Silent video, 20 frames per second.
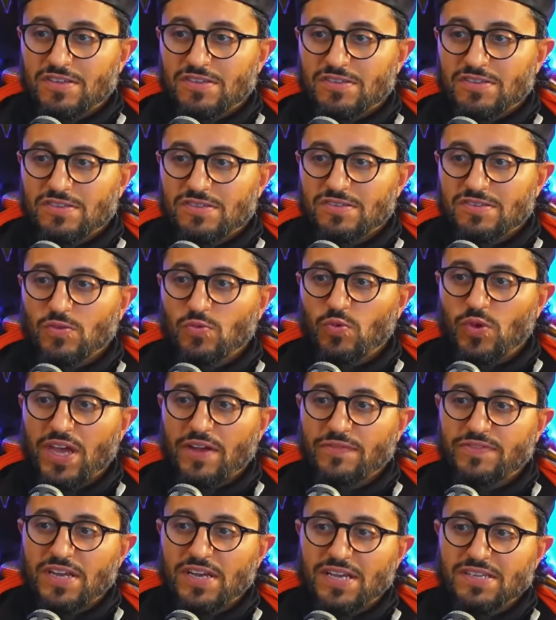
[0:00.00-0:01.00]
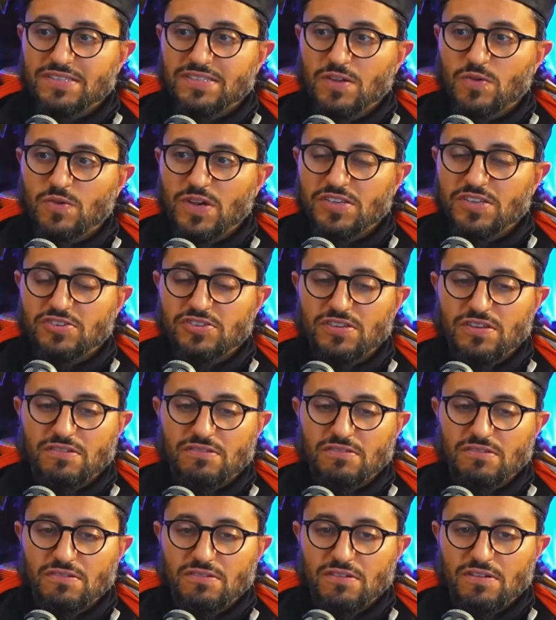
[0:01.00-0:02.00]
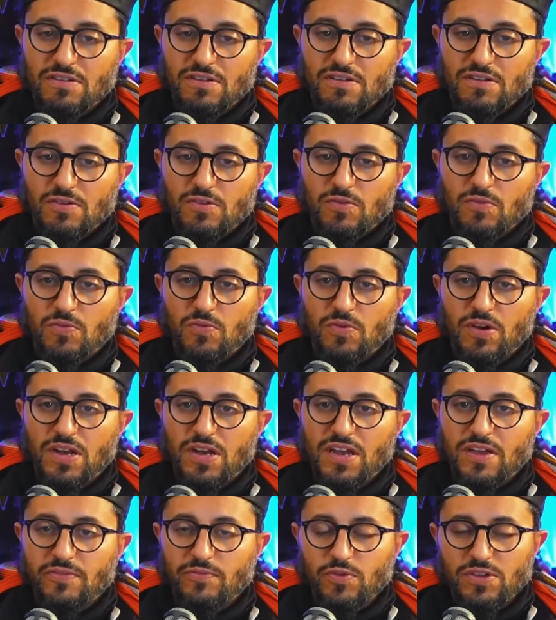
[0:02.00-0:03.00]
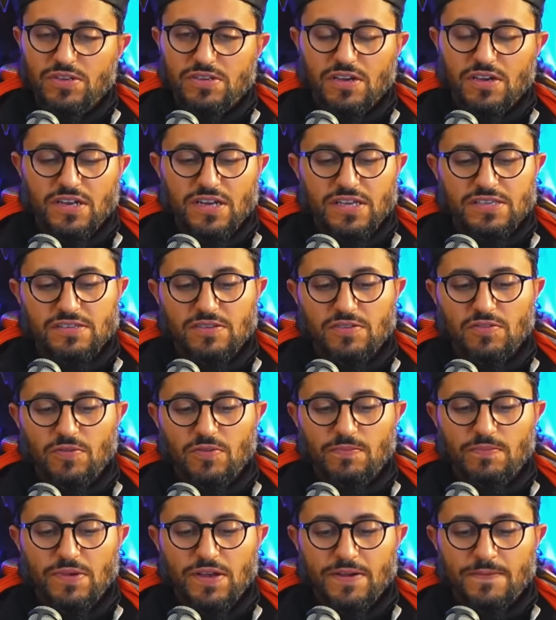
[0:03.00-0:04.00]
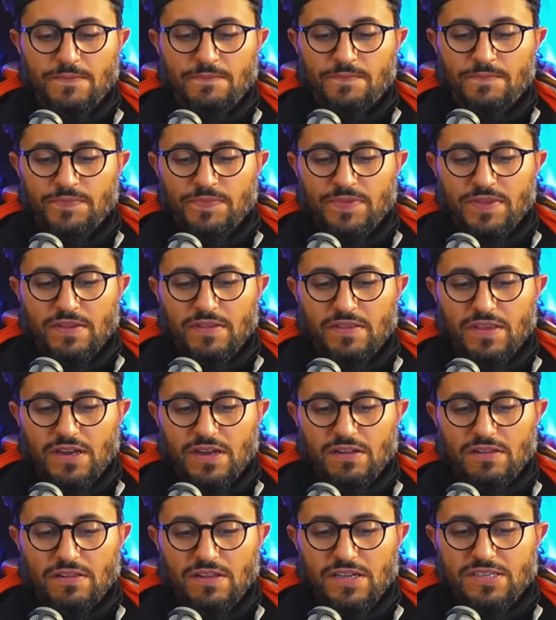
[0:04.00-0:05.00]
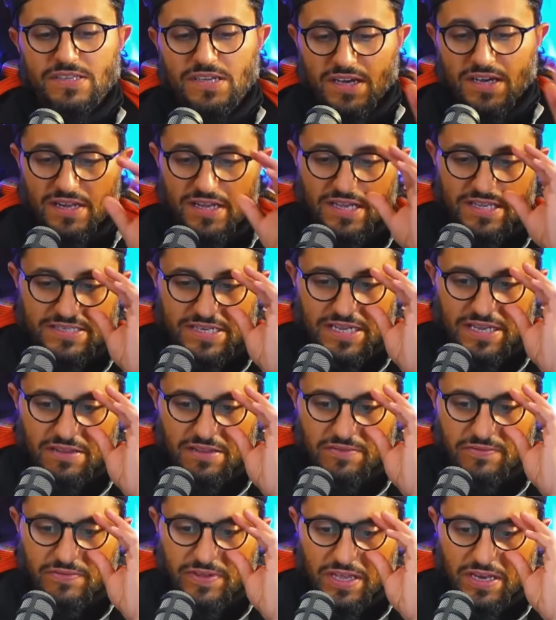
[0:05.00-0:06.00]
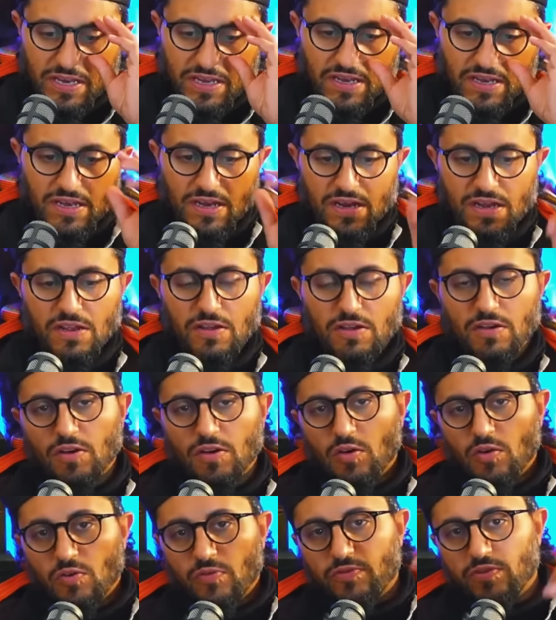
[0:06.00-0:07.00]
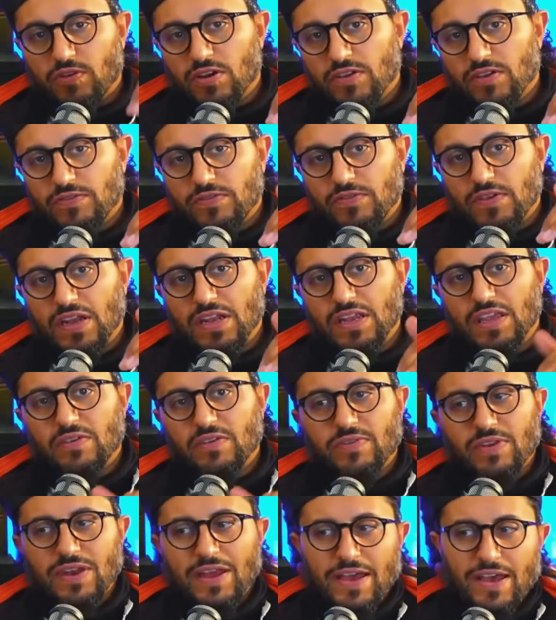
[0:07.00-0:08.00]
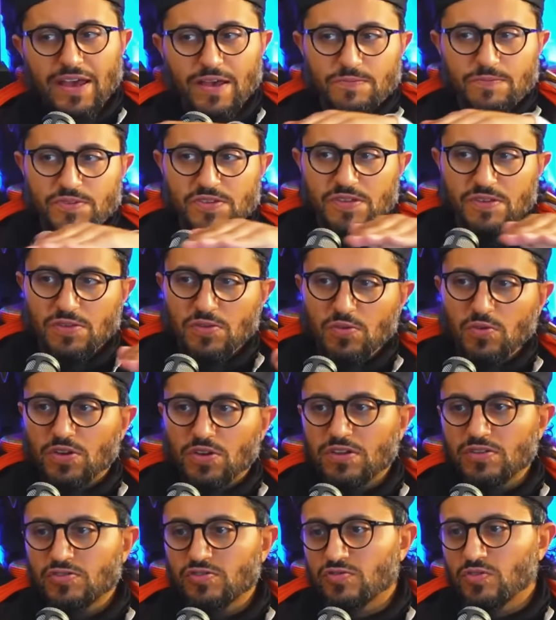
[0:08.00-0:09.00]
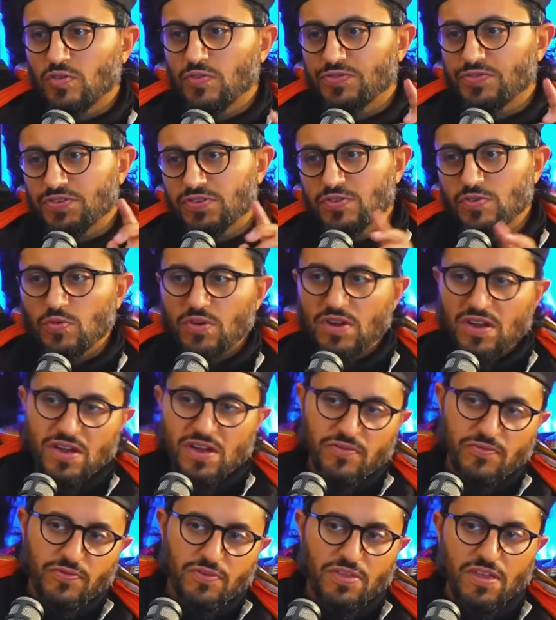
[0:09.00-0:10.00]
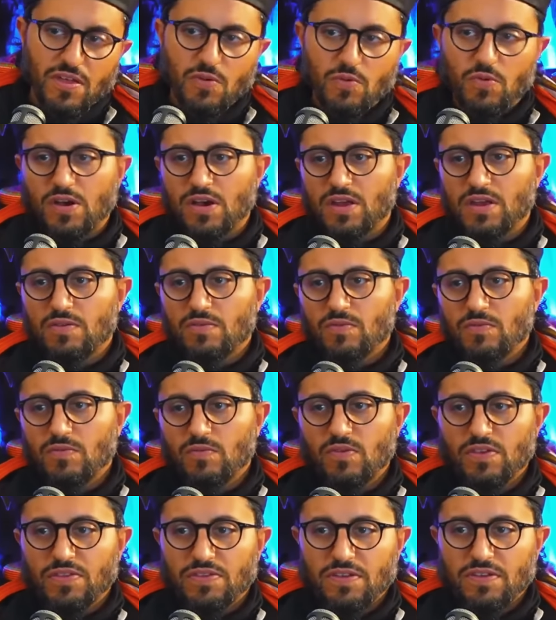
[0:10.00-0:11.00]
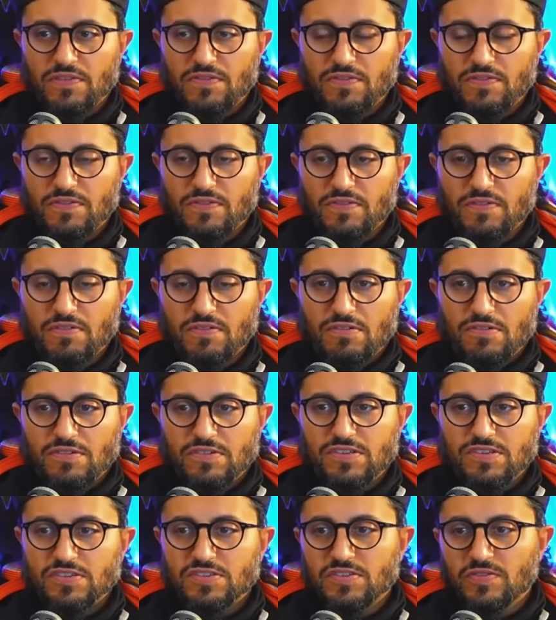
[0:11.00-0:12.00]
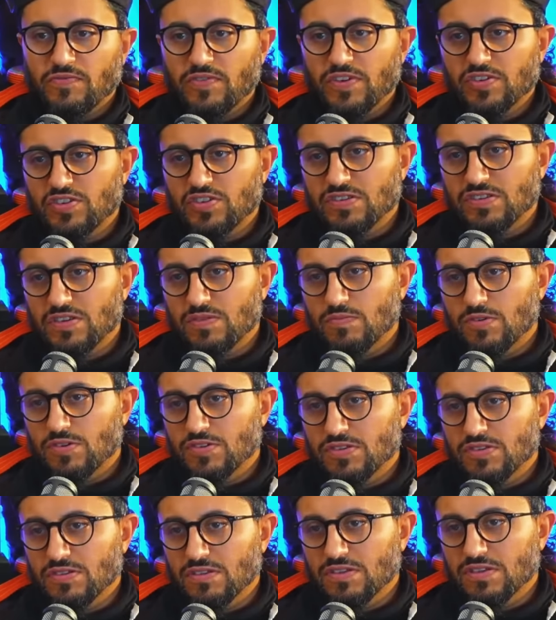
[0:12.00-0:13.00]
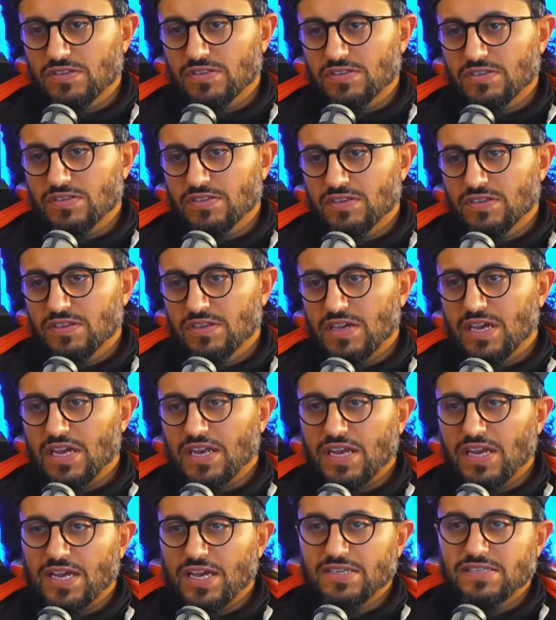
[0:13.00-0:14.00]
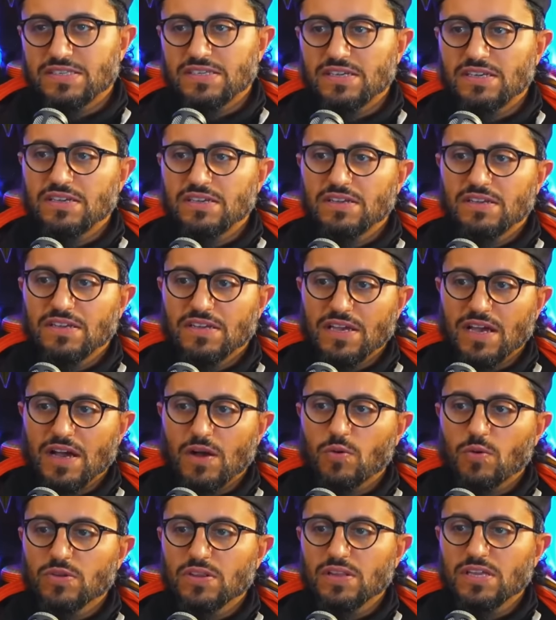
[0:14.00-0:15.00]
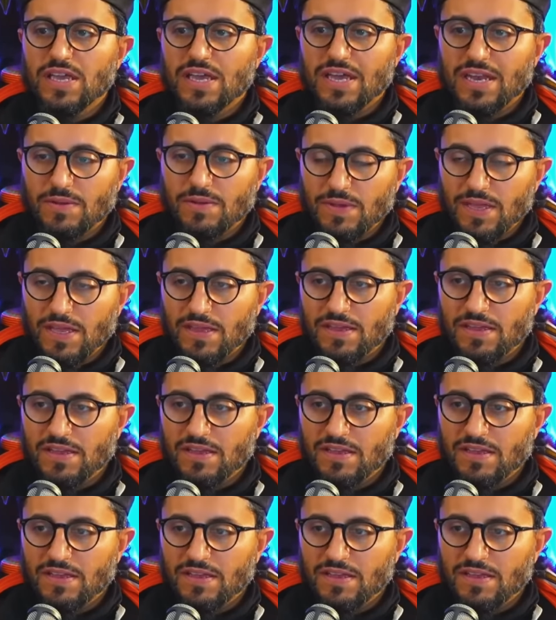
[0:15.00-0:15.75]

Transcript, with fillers: So we have to ask the question what have we done as an ummah that Allah Ta'ala has elevated over us and given absolute control to do whatever they want with us? Such a vicious and merciless and nasty, cowardly enemy.